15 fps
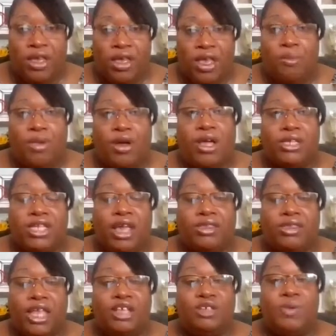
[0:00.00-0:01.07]
Because there are
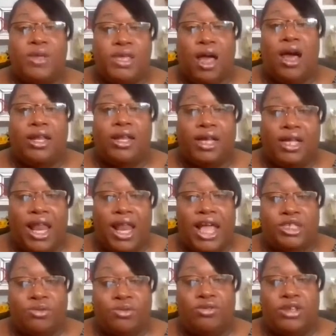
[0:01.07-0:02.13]
things beyond the
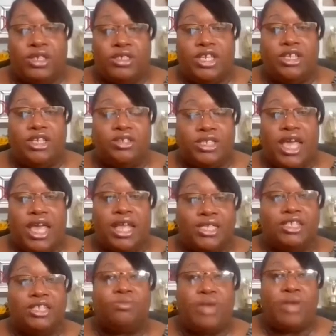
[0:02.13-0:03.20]
classroom. The teachers can't
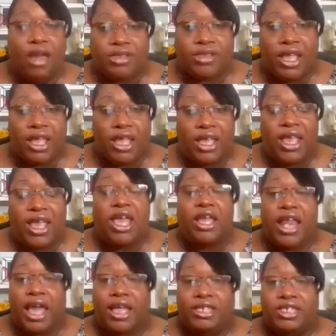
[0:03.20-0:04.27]
teach them everything.
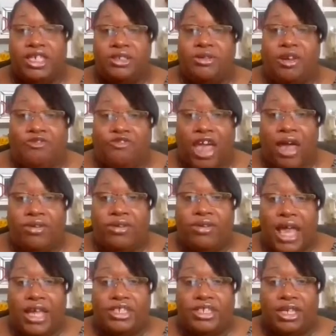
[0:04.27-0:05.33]
They can teach them the
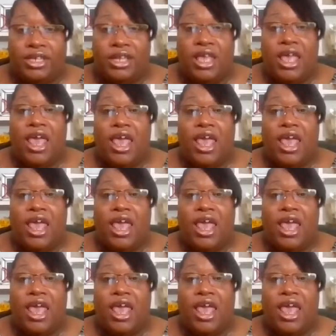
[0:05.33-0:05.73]
foundation.